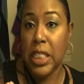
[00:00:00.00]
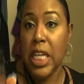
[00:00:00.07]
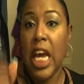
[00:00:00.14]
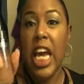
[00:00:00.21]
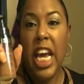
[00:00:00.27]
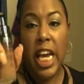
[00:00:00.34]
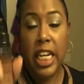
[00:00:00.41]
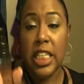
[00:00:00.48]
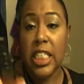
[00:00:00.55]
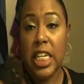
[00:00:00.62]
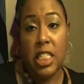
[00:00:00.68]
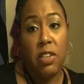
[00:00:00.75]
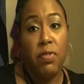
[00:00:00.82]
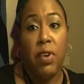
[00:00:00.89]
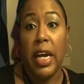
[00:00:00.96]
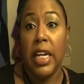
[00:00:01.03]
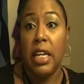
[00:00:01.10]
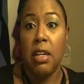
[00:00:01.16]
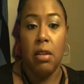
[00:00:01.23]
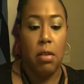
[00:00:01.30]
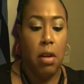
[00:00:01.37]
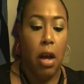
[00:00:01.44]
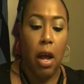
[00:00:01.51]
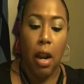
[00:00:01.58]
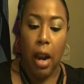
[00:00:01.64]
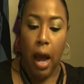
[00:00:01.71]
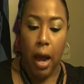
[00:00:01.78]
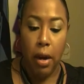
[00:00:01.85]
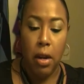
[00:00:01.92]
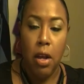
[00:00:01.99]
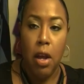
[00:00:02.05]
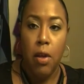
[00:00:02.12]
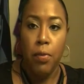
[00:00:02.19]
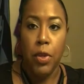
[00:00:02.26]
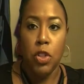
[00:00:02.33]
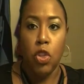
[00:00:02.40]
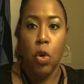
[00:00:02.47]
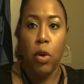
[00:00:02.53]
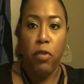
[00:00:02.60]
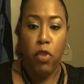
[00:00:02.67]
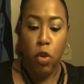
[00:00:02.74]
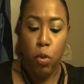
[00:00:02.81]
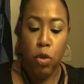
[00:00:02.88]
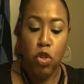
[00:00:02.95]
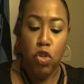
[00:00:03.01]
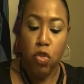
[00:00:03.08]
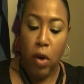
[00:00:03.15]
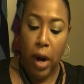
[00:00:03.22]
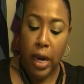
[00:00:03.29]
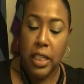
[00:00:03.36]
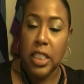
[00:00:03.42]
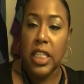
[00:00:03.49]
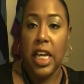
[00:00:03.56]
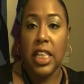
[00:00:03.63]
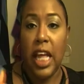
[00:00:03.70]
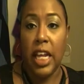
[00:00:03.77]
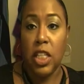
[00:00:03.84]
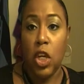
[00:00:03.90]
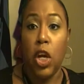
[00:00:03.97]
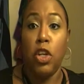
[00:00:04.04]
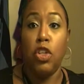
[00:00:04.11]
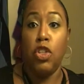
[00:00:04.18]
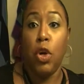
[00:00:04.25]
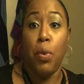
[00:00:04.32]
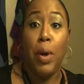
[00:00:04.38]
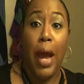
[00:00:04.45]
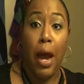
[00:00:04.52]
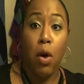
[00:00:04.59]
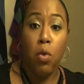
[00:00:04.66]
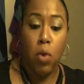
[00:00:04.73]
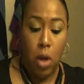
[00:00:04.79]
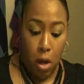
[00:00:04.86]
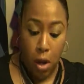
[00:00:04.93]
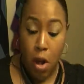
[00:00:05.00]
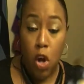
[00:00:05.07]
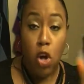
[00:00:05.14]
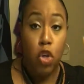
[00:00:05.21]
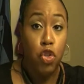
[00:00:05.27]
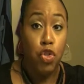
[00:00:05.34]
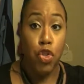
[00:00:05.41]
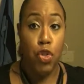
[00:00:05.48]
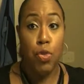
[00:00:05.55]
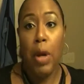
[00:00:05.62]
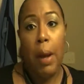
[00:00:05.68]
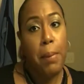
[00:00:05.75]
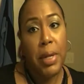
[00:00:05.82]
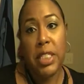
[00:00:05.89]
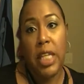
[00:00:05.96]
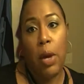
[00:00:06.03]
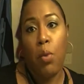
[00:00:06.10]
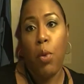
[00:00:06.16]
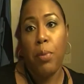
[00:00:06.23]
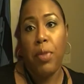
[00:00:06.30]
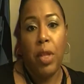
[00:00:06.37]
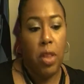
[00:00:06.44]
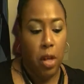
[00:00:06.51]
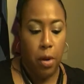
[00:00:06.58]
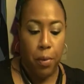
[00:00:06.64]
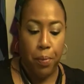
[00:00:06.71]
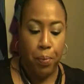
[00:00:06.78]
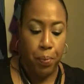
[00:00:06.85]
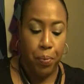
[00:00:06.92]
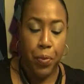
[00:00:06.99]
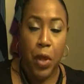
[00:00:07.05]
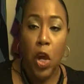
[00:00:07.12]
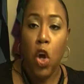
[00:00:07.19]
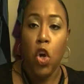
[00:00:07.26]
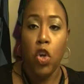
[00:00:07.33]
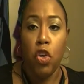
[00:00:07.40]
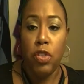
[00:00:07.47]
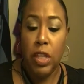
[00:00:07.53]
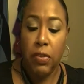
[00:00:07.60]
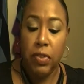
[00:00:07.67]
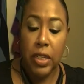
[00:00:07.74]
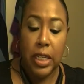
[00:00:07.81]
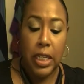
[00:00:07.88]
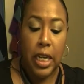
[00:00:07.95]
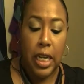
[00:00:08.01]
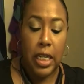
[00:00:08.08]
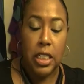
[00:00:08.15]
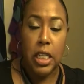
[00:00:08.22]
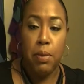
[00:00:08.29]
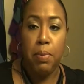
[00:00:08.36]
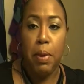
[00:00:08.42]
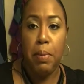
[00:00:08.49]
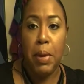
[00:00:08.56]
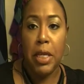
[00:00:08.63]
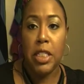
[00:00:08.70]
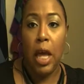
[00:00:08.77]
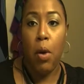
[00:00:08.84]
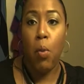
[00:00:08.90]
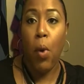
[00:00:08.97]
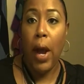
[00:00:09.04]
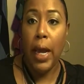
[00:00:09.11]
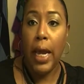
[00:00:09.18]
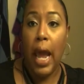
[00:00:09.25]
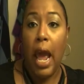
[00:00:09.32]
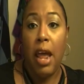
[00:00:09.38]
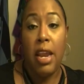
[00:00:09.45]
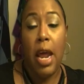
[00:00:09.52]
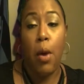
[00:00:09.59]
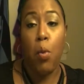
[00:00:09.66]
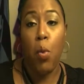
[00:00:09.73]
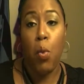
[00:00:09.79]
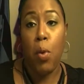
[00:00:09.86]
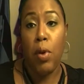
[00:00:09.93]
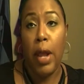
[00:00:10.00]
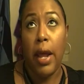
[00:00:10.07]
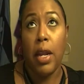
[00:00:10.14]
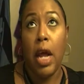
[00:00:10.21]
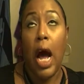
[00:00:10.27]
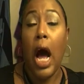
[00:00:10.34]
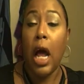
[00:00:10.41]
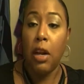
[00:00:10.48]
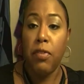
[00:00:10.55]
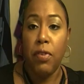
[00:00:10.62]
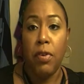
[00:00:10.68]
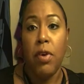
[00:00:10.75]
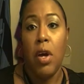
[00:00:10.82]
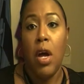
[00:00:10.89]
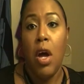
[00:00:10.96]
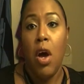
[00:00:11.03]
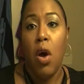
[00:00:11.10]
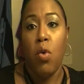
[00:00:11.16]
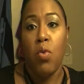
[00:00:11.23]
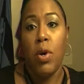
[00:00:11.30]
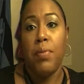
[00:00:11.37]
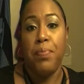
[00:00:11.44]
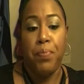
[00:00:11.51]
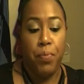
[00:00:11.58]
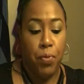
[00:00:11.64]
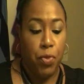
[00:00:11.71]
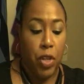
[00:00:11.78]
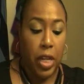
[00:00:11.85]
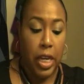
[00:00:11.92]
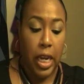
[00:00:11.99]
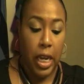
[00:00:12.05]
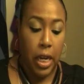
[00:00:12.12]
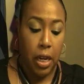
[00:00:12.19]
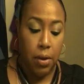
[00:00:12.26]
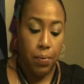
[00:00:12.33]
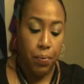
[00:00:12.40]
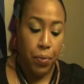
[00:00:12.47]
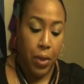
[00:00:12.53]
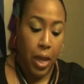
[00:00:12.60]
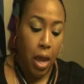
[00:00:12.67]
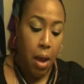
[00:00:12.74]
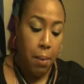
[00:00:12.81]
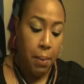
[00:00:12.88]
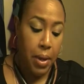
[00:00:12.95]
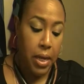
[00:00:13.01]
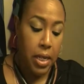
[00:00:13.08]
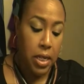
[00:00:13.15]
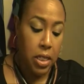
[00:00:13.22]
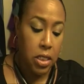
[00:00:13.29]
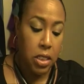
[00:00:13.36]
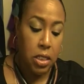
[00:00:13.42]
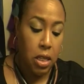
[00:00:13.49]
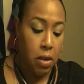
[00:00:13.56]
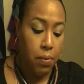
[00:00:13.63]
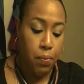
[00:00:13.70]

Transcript: this. It intensified it a lot. So if you were trying to take that undertone out, do not mix that warmth in there. You'll definitely need to mix that white and that olive one to get it, because